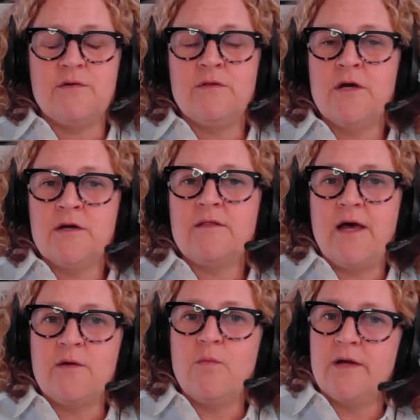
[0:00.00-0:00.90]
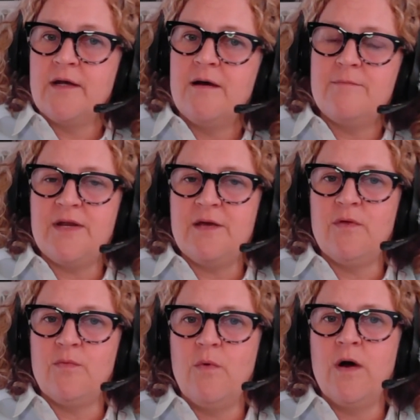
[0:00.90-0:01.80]
you look like one company
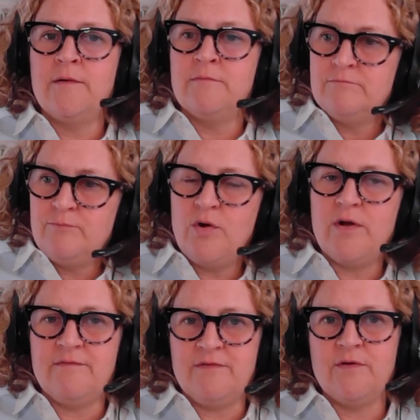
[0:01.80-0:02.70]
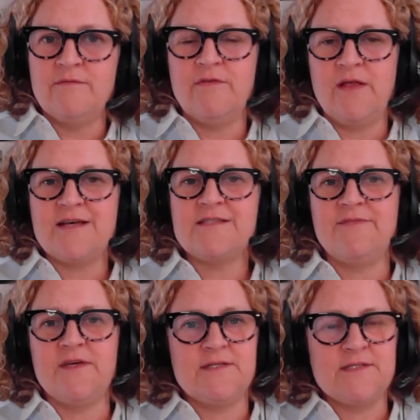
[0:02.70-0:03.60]
with one point of view and
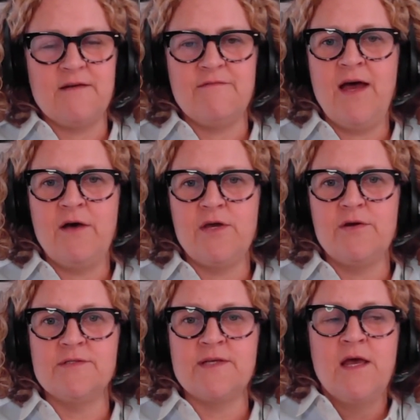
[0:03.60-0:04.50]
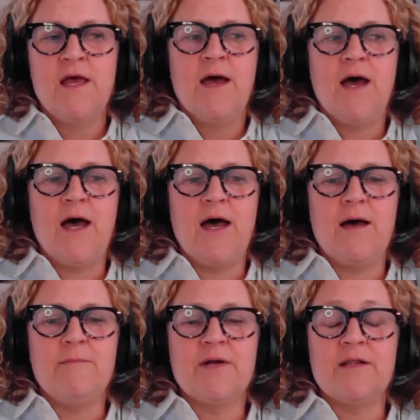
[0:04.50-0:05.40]
philosophy, set of values,
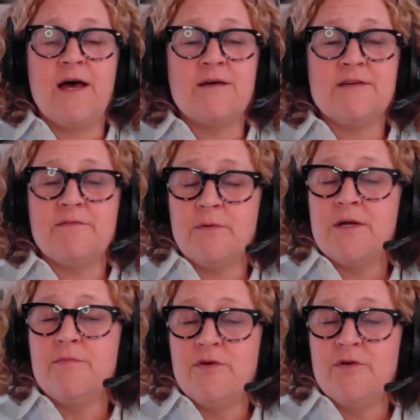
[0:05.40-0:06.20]
but allows everyone to move